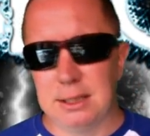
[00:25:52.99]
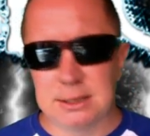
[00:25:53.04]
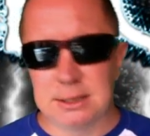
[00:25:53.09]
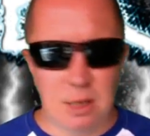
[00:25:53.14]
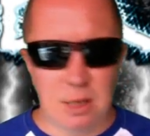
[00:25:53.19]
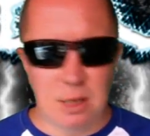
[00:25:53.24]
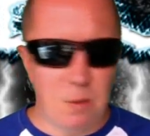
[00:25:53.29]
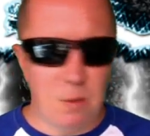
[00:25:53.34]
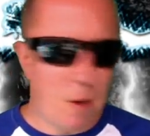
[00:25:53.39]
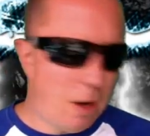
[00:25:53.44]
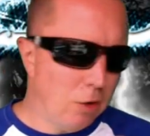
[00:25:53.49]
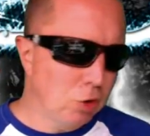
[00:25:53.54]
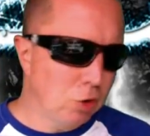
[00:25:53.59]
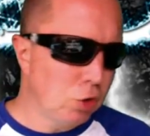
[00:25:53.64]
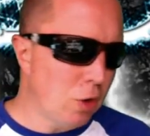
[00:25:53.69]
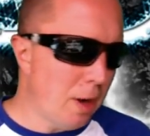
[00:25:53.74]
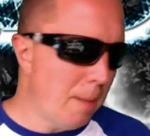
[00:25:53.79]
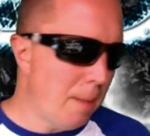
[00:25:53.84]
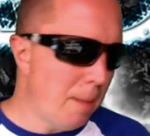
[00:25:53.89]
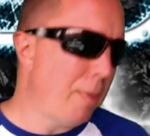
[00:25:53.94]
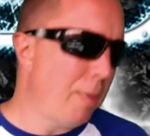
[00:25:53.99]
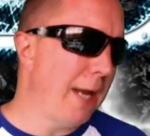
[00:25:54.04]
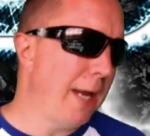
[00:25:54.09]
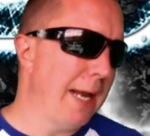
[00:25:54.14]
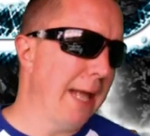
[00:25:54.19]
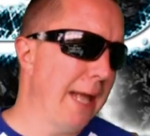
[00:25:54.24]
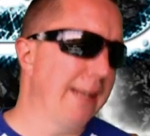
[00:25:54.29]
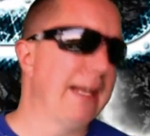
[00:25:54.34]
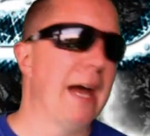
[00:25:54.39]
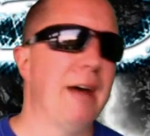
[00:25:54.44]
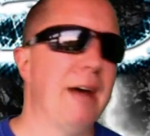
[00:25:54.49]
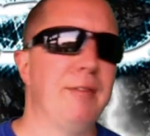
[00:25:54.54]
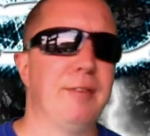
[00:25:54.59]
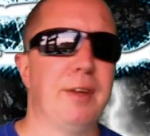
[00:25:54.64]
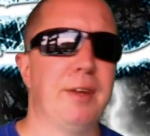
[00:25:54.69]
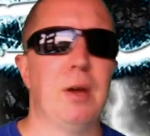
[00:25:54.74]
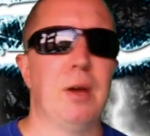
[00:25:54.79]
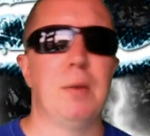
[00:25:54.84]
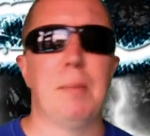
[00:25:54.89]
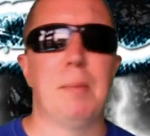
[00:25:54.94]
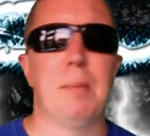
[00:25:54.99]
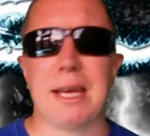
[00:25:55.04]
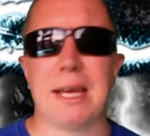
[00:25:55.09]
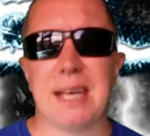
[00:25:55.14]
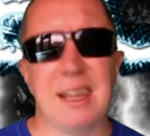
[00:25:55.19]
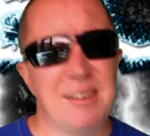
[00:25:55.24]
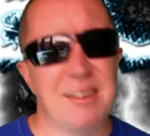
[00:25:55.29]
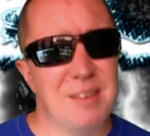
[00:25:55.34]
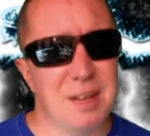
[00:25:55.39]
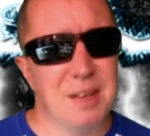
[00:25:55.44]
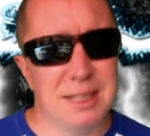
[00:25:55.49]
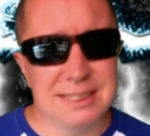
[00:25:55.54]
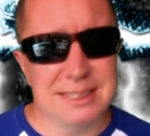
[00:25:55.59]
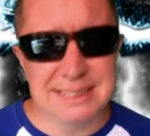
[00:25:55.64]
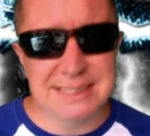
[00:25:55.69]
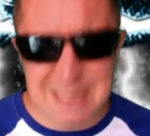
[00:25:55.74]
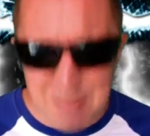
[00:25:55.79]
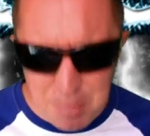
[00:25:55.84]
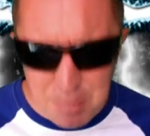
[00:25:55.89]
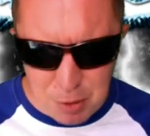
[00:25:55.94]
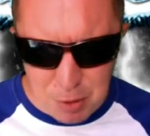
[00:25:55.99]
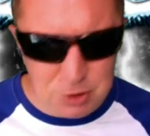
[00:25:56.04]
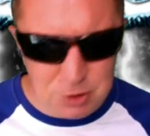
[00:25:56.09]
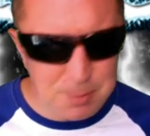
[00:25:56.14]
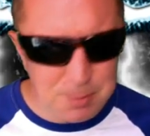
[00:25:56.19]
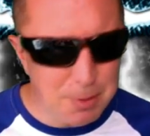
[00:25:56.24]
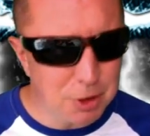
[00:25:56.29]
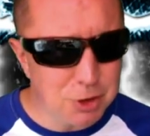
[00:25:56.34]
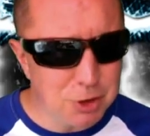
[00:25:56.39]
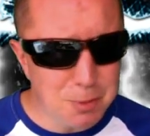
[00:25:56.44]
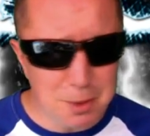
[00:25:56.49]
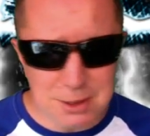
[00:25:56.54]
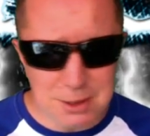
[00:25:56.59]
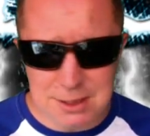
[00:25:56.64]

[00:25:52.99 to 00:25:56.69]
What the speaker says: So I'll try and break that down for you, make it as simple as possible.